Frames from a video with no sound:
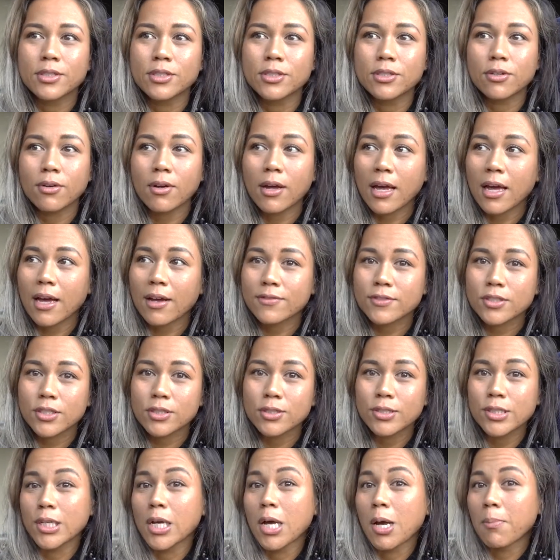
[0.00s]
You don't have
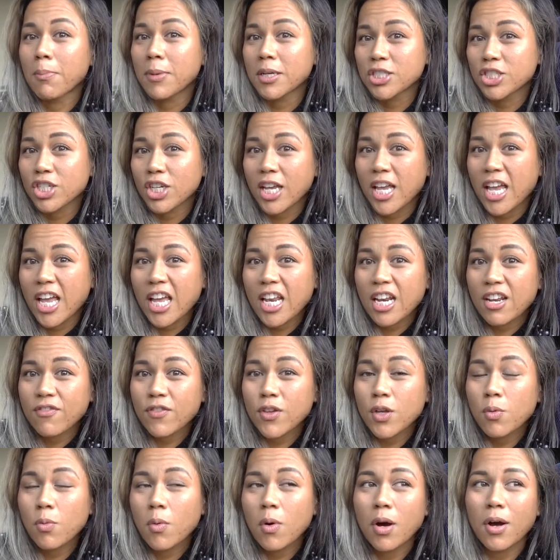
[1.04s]
to, but you can if
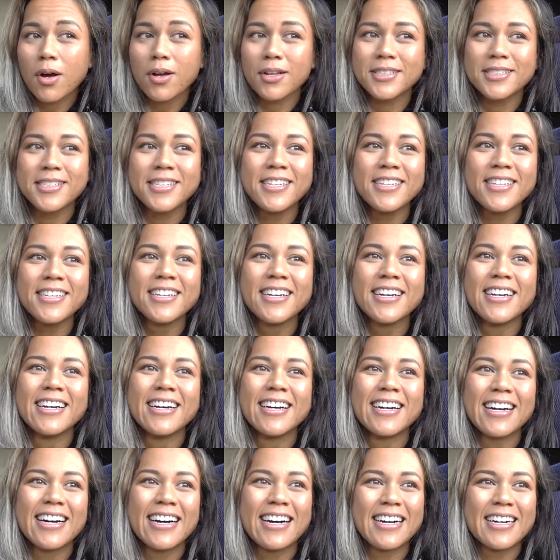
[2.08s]
you want.
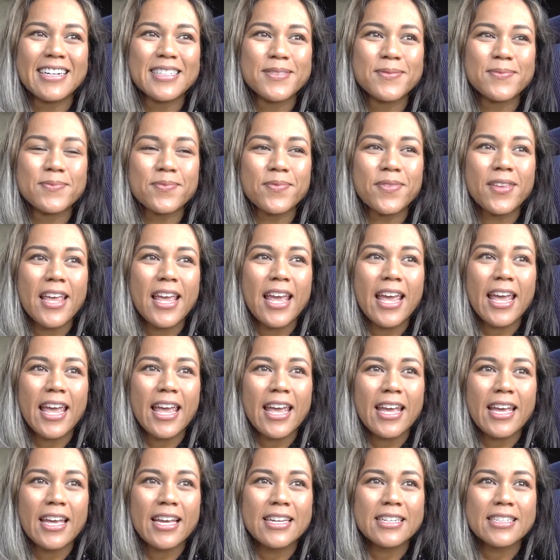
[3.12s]
um,
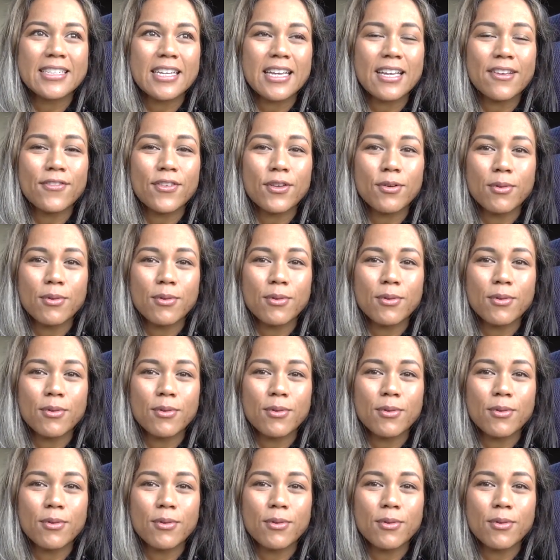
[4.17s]
and if